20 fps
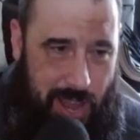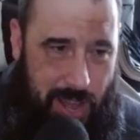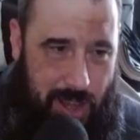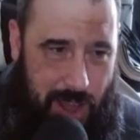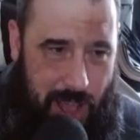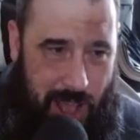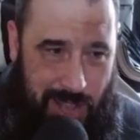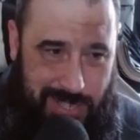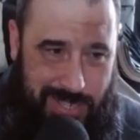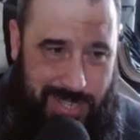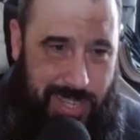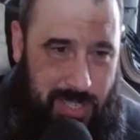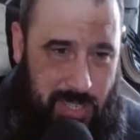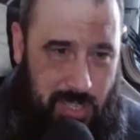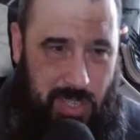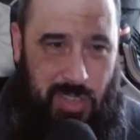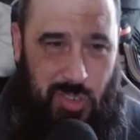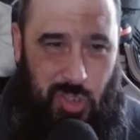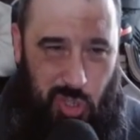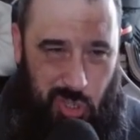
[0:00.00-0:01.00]
assets
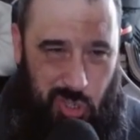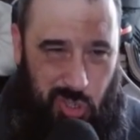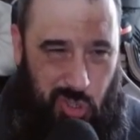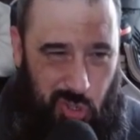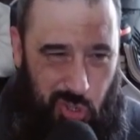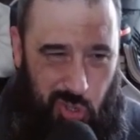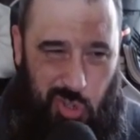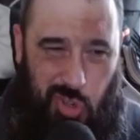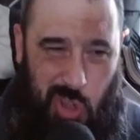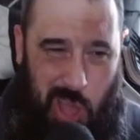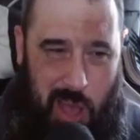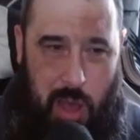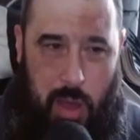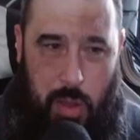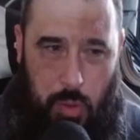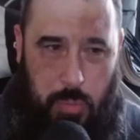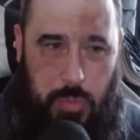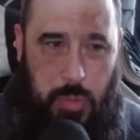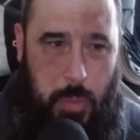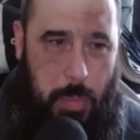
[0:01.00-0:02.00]
just
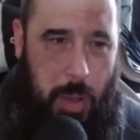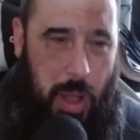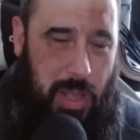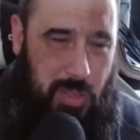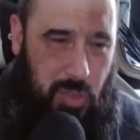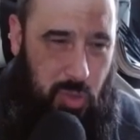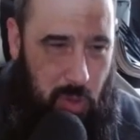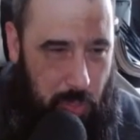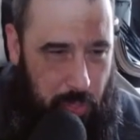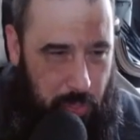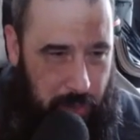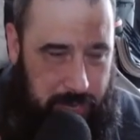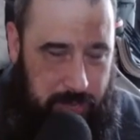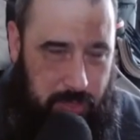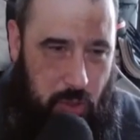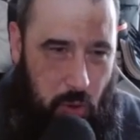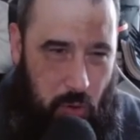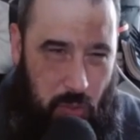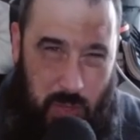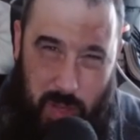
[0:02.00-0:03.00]
aren't up to par. So I think
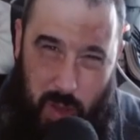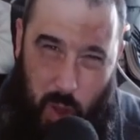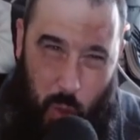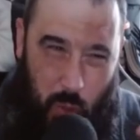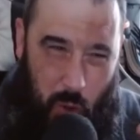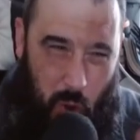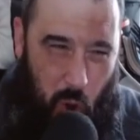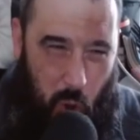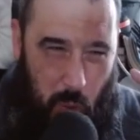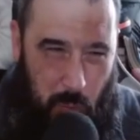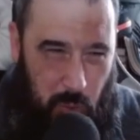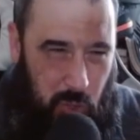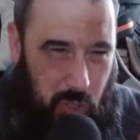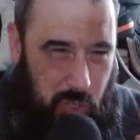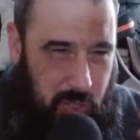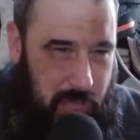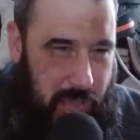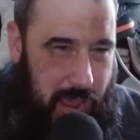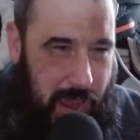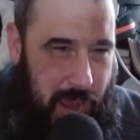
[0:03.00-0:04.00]
they're
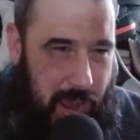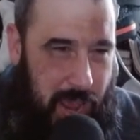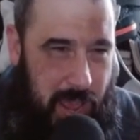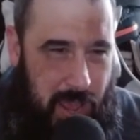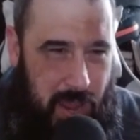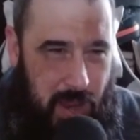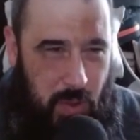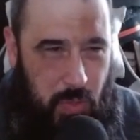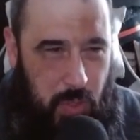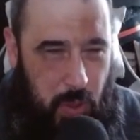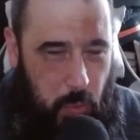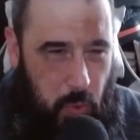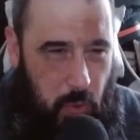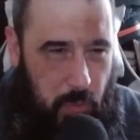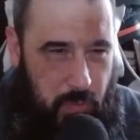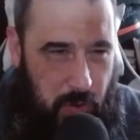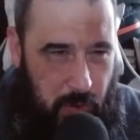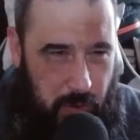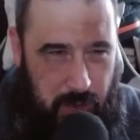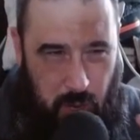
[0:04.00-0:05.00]
almost there. They were
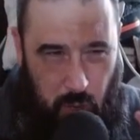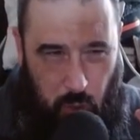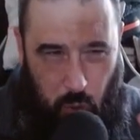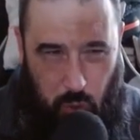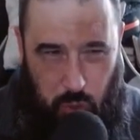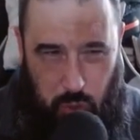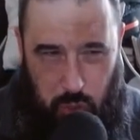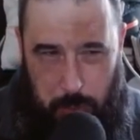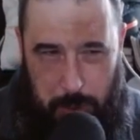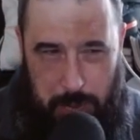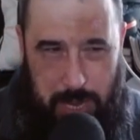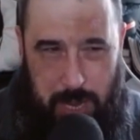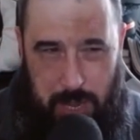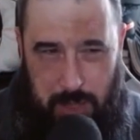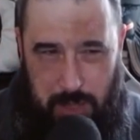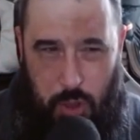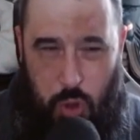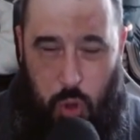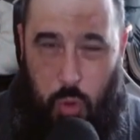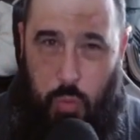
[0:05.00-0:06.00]
very close to being in
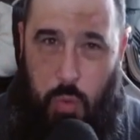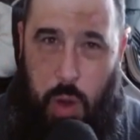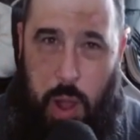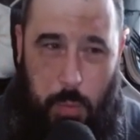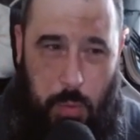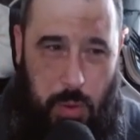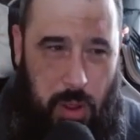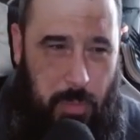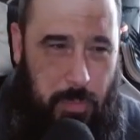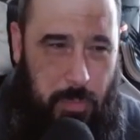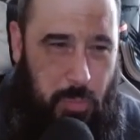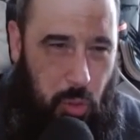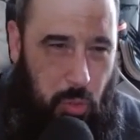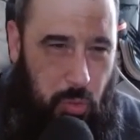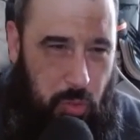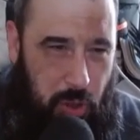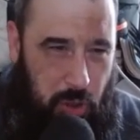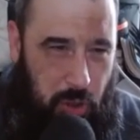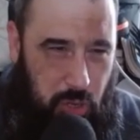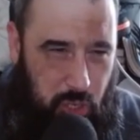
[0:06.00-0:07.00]
the all-rounder, but
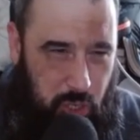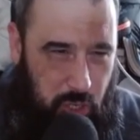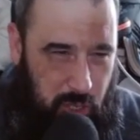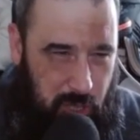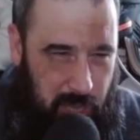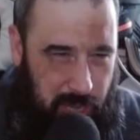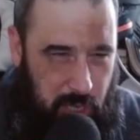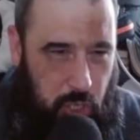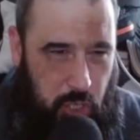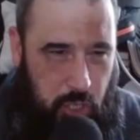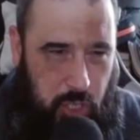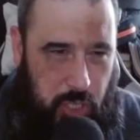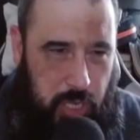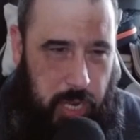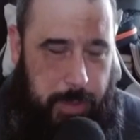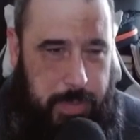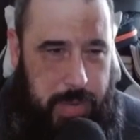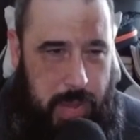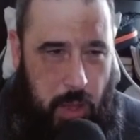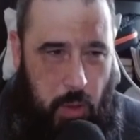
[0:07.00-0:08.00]
they just
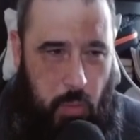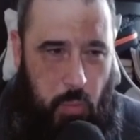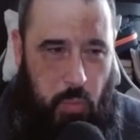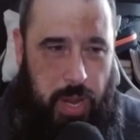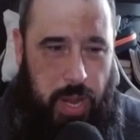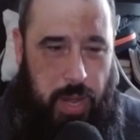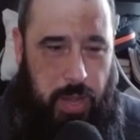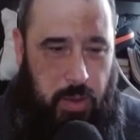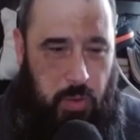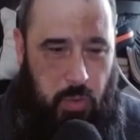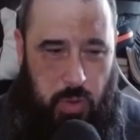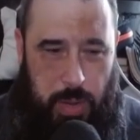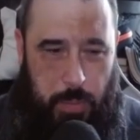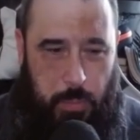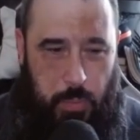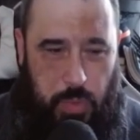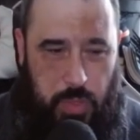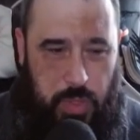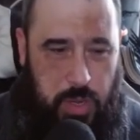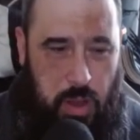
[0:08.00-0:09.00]
slipped down in
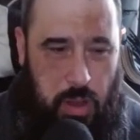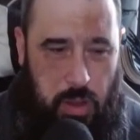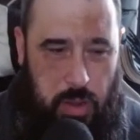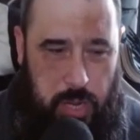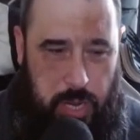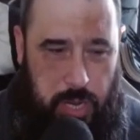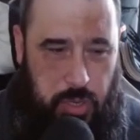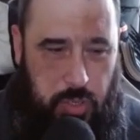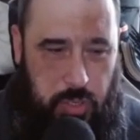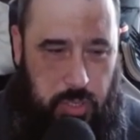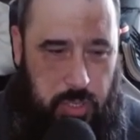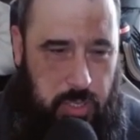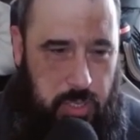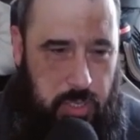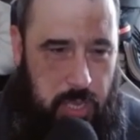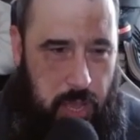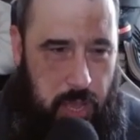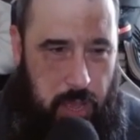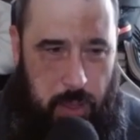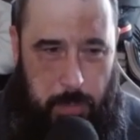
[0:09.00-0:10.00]
with the Dark Angels,
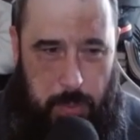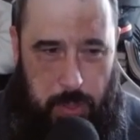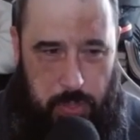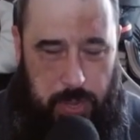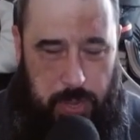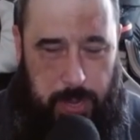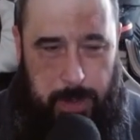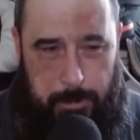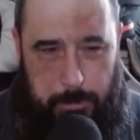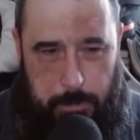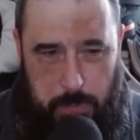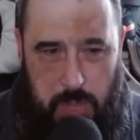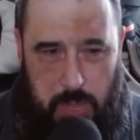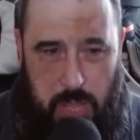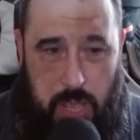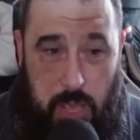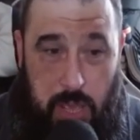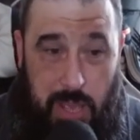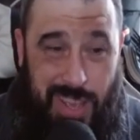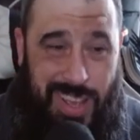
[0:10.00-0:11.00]
I think.
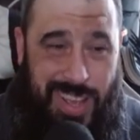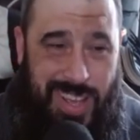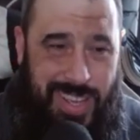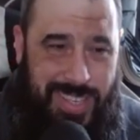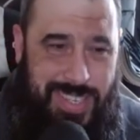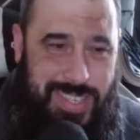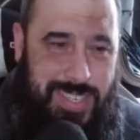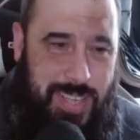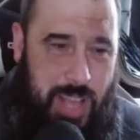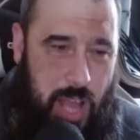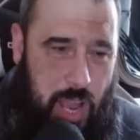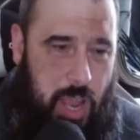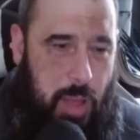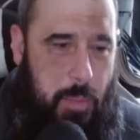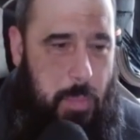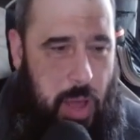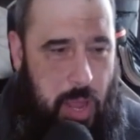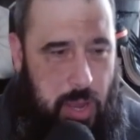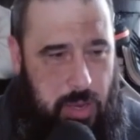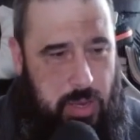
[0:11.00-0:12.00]

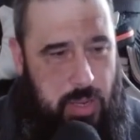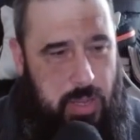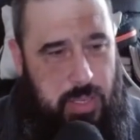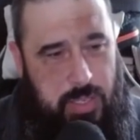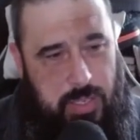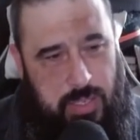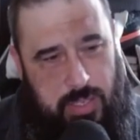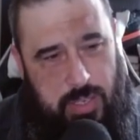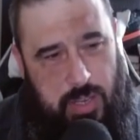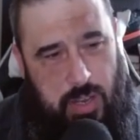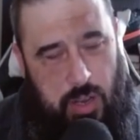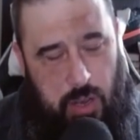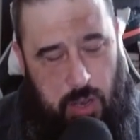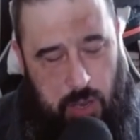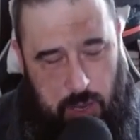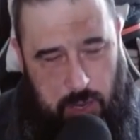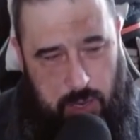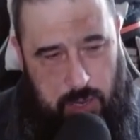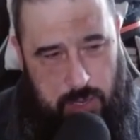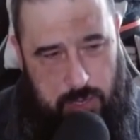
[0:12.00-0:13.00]
Salamanders.
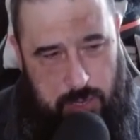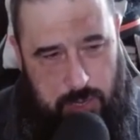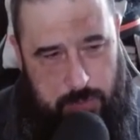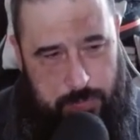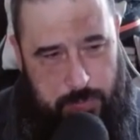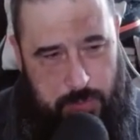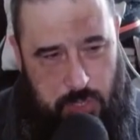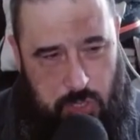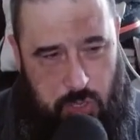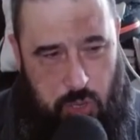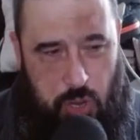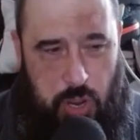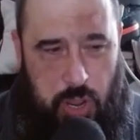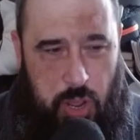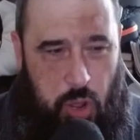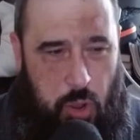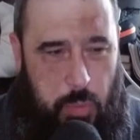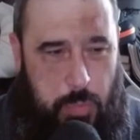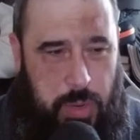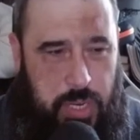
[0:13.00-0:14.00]
Oh, it's going to
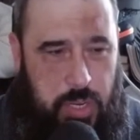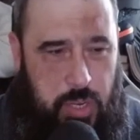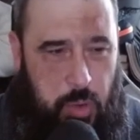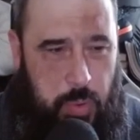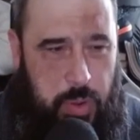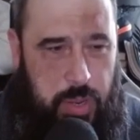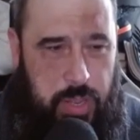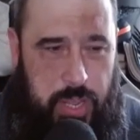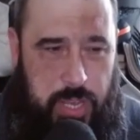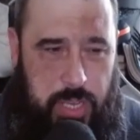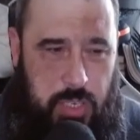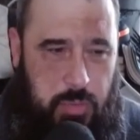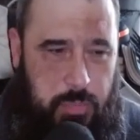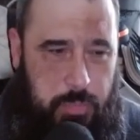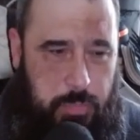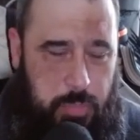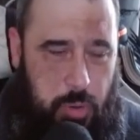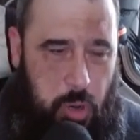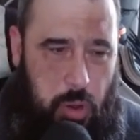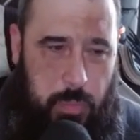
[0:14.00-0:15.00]
hurt me doing this,
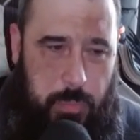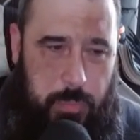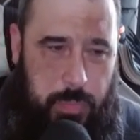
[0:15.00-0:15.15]
but